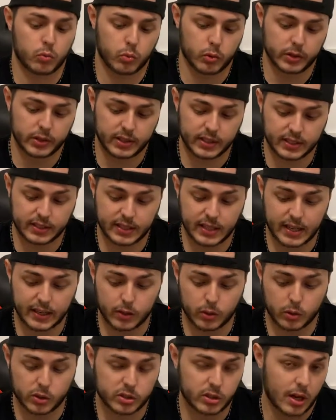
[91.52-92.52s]
One thing that
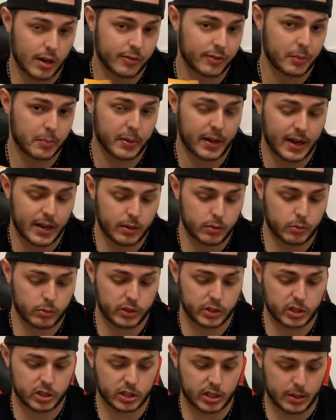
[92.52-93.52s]
I noticed off the bat,
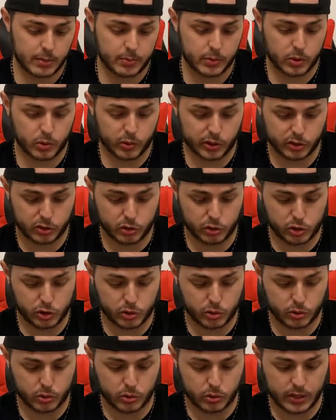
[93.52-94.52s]
which I'm going to
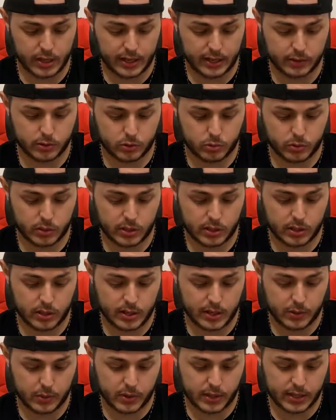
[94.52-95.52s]
show you guys when
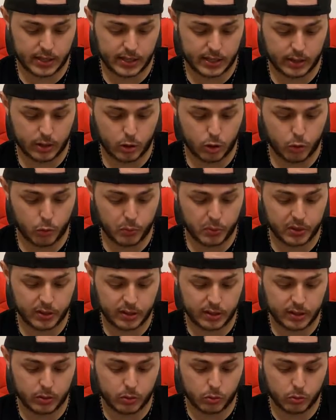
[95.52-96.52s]
I went ahead and
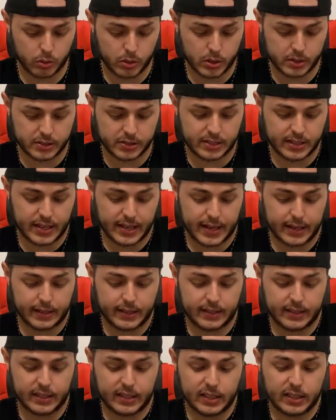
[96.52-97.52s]
opened it, was
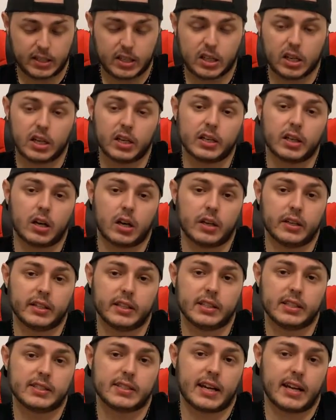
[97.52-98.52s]
that the cut on
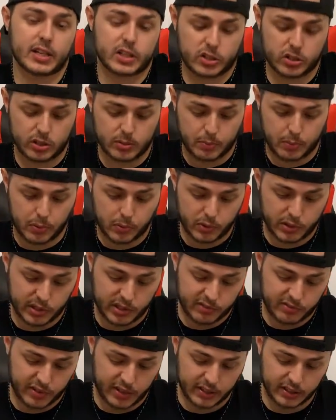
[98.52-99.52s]
it is actually
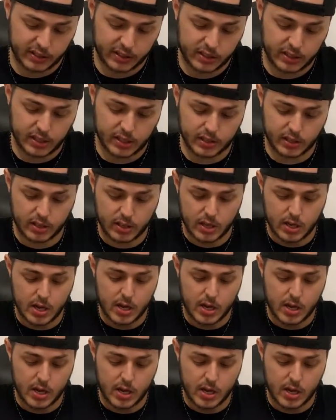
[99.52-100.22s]
pretty finely cut.